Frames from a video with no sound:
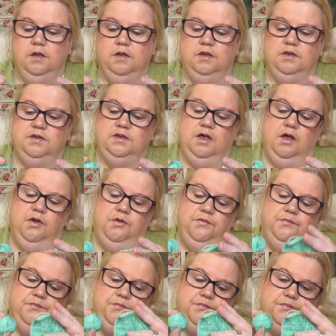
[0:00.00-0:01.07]
So
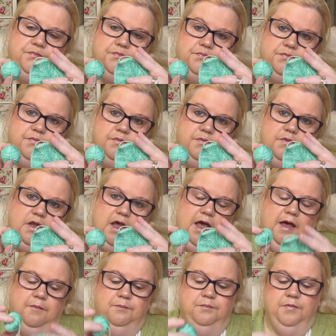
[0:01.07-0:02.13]

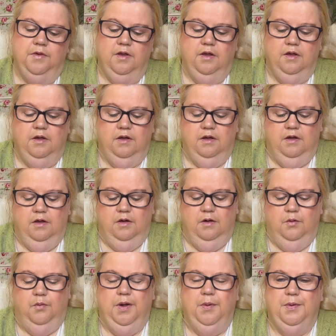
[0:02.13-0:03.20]
yeah,
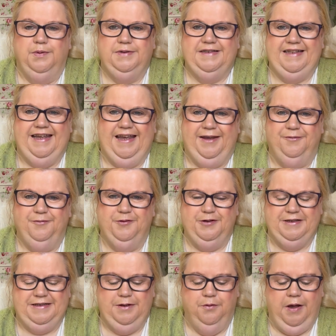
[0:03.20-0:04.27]
we will see. We'll
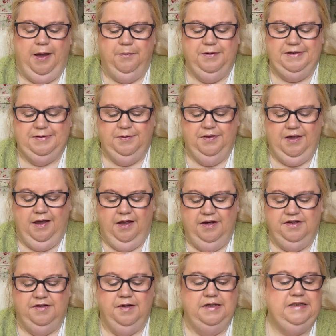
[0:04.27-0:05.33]
see what happens with
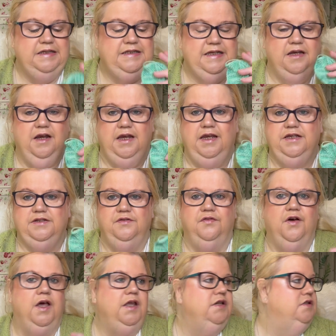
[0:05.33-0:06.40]
that. As I said, I need to
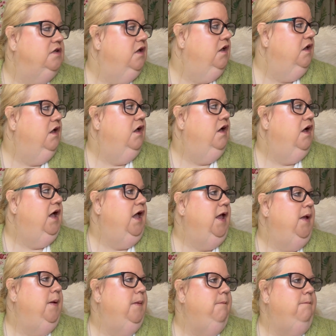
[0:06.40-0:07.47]
find
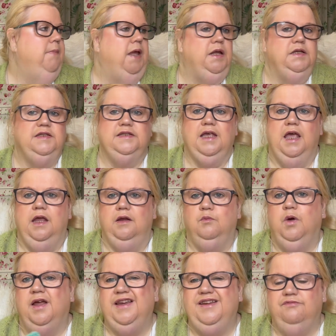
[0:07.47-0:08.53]
a main skein.
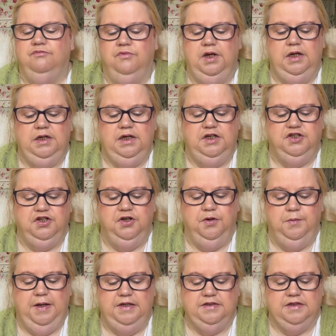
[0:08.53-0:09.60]
Well, I really need 2
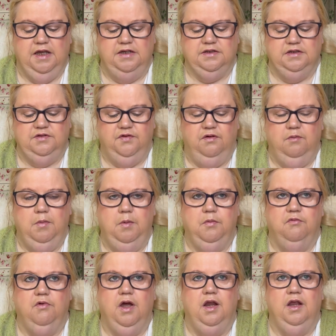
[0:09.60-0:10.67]
main skeins, because if I
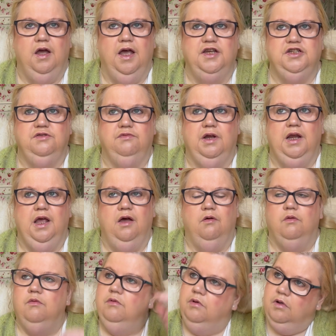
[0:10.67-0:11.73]
remember rightly, I actually ran
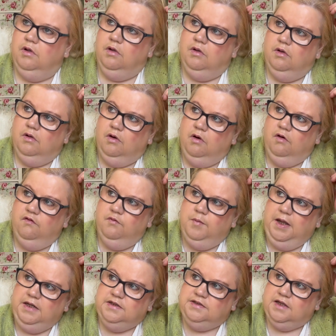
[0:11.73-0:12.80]
out of
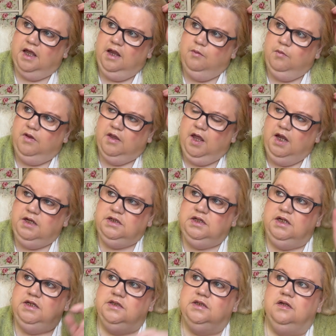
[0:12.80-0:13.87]
main skein with
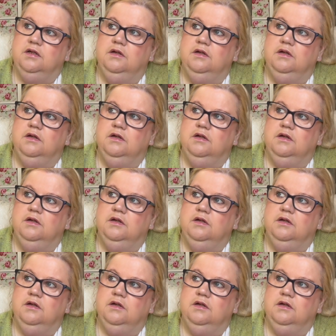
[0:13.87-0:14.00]
Katie's.